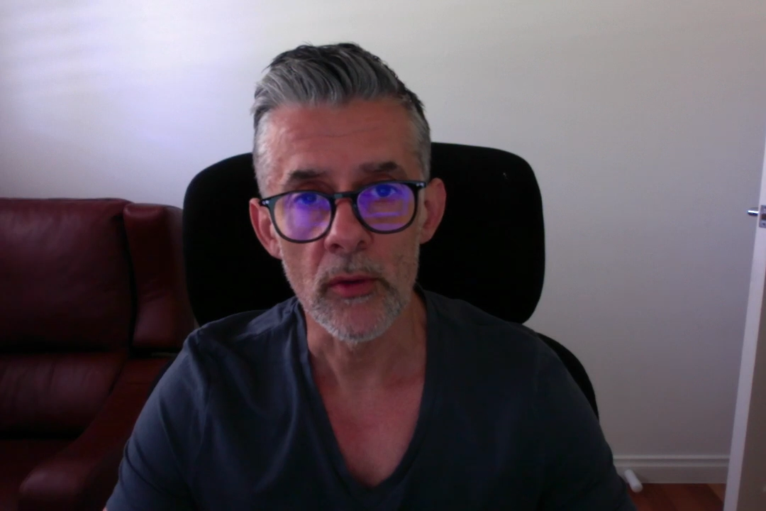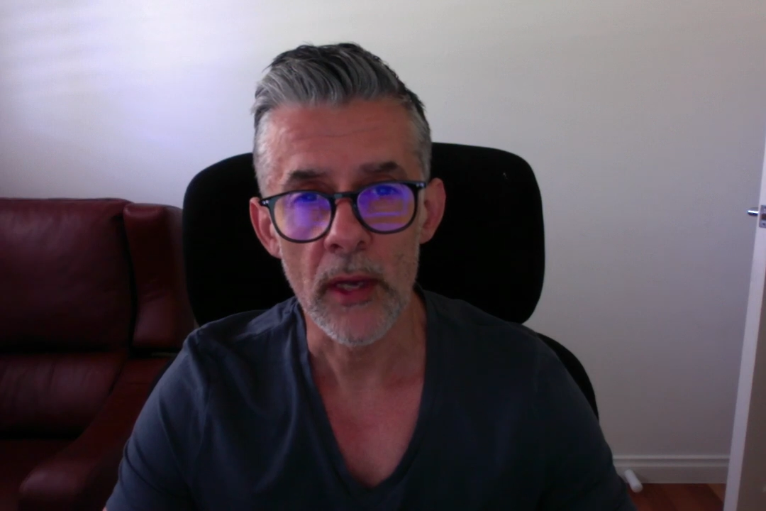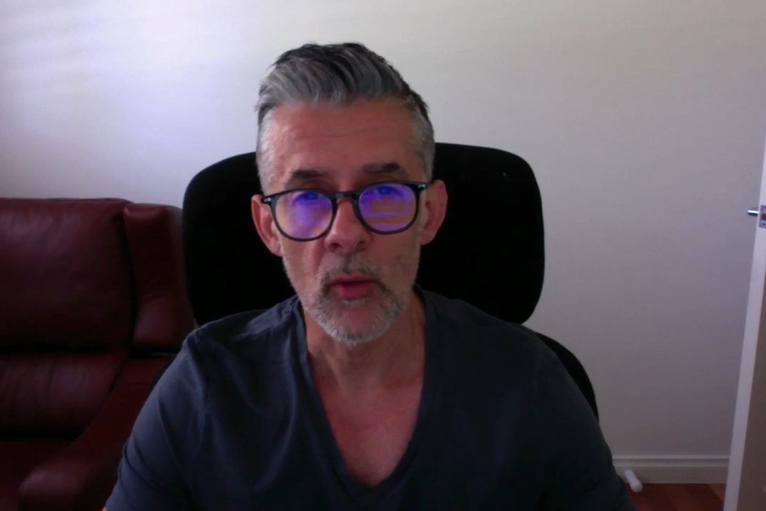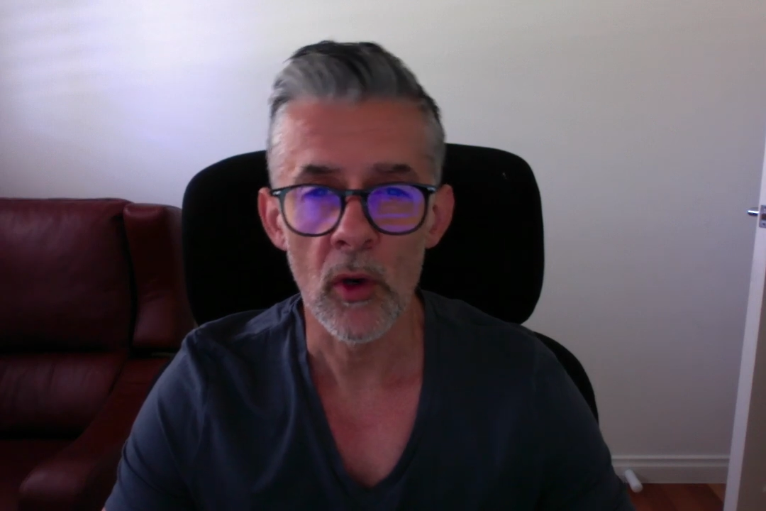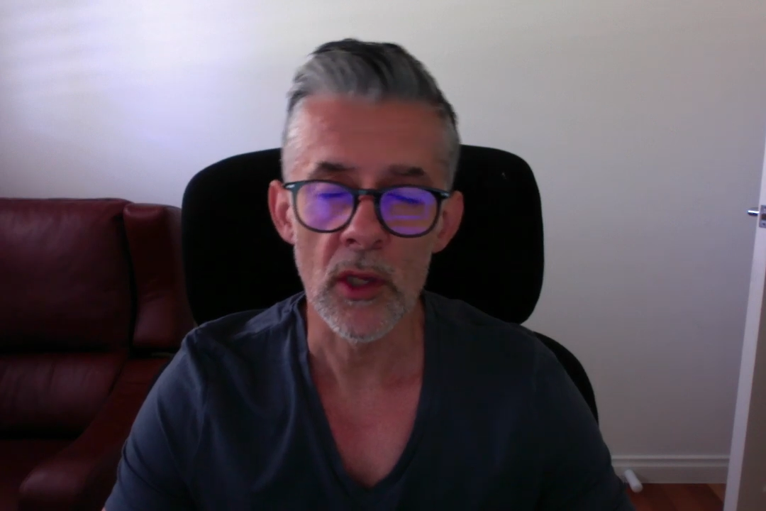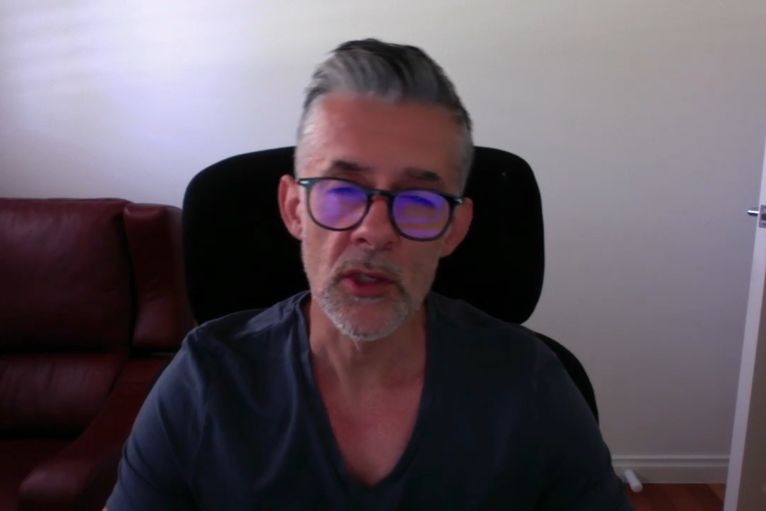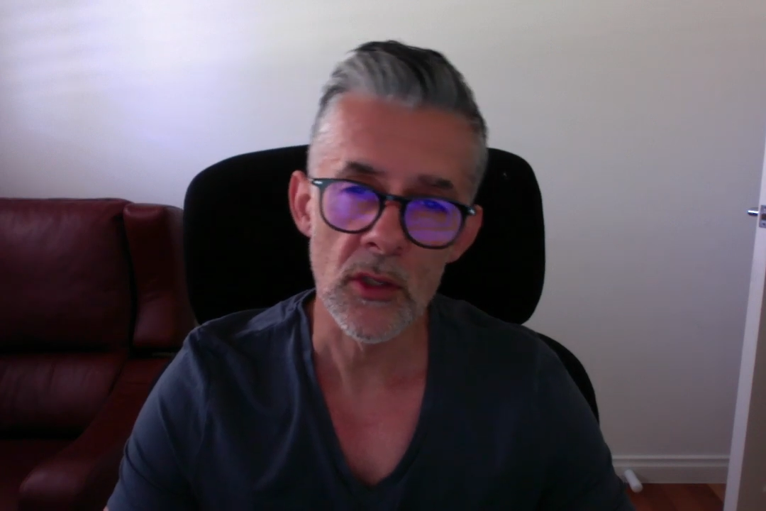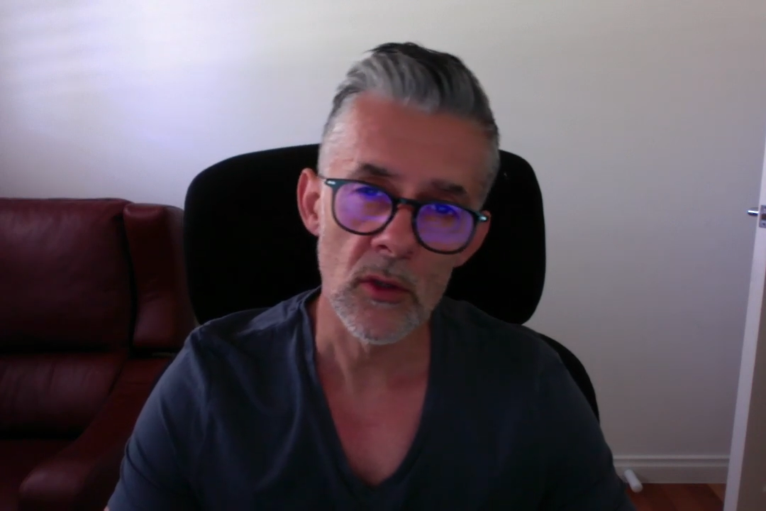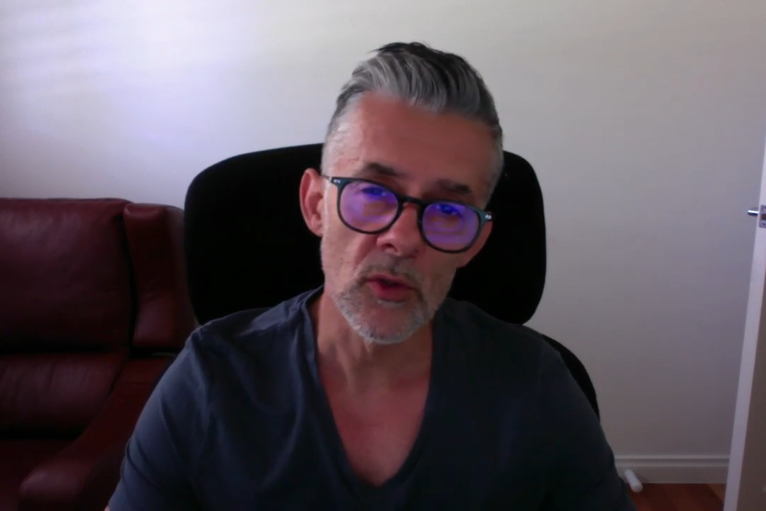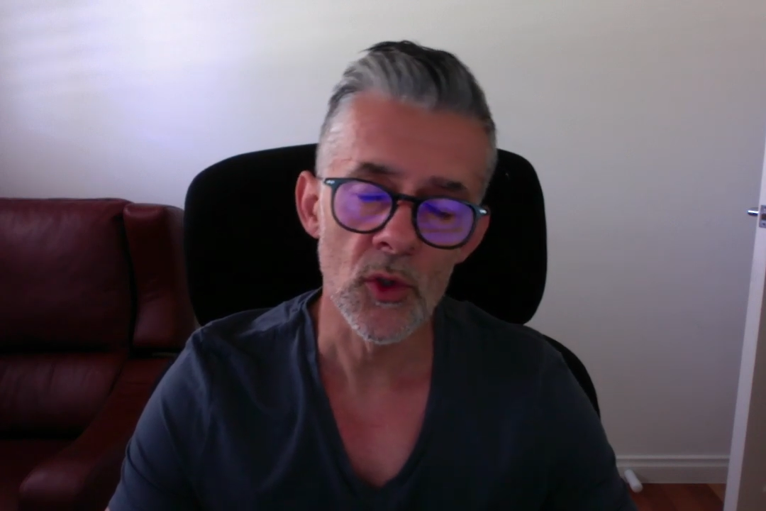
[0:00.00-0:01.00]
and they wanted
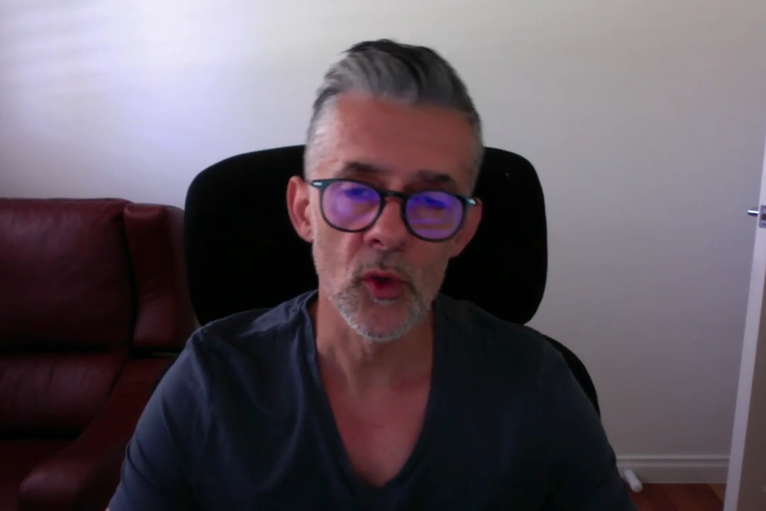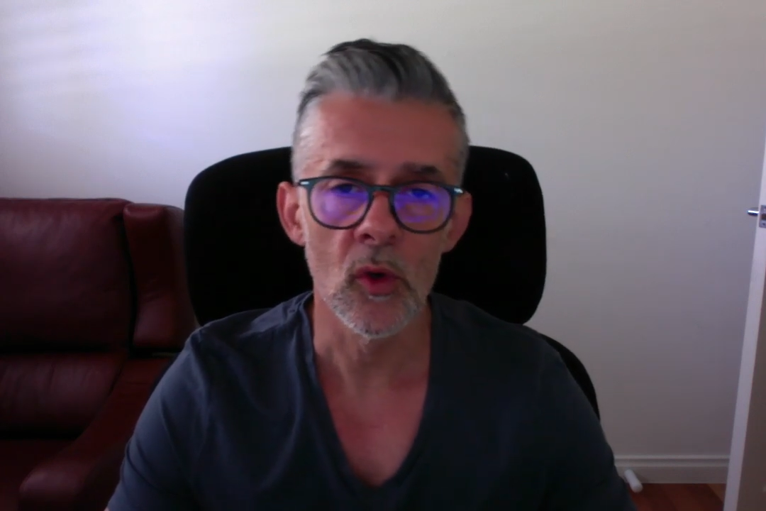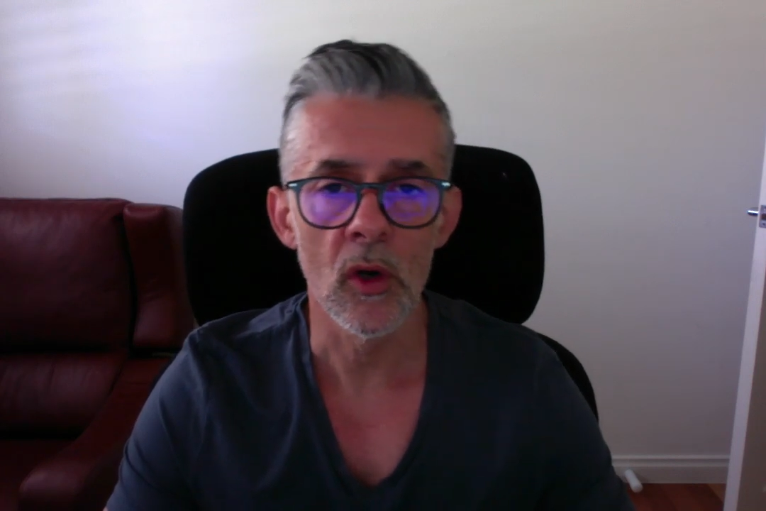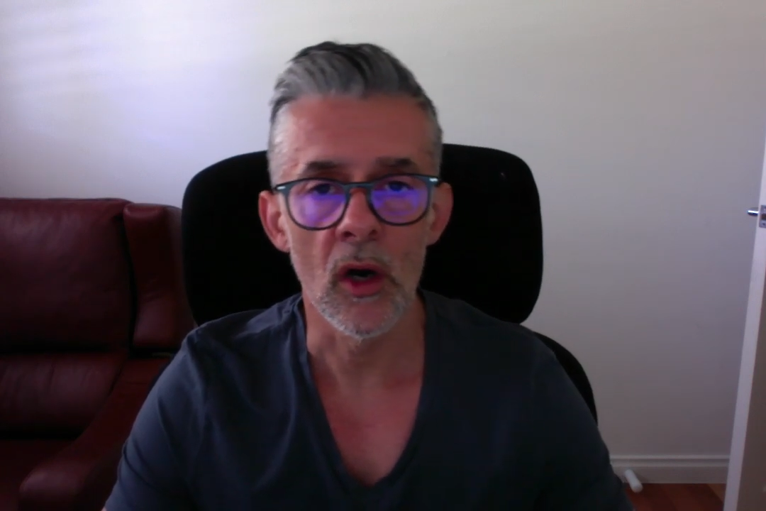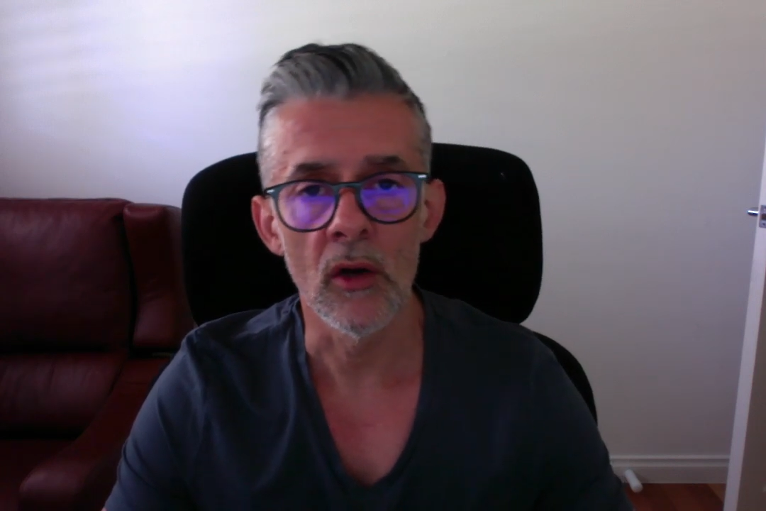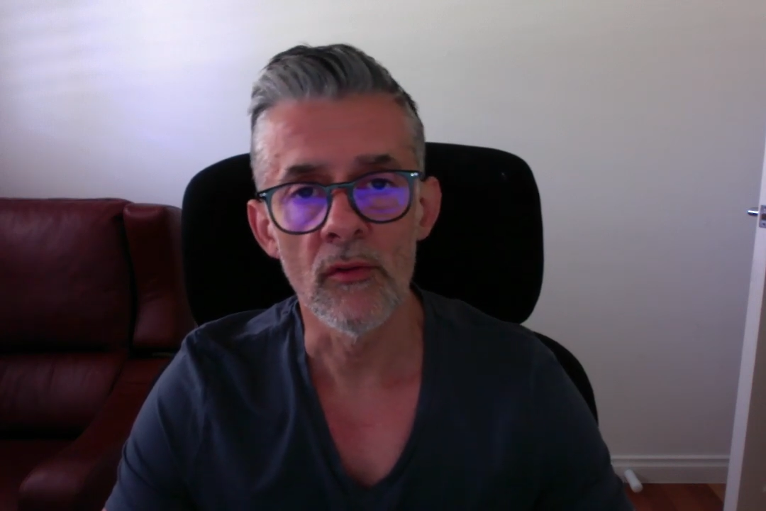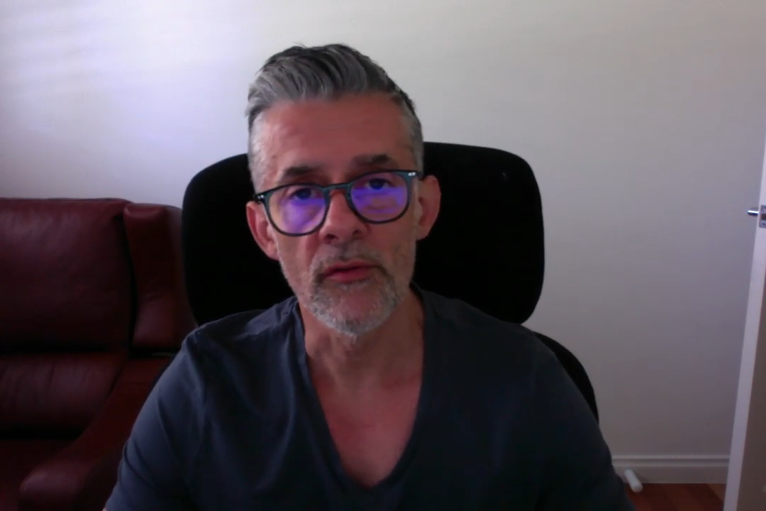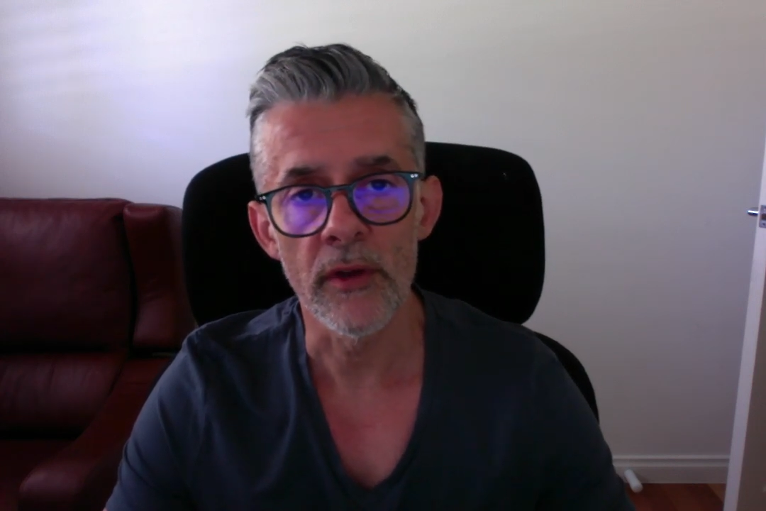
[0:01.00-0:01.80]
to draw on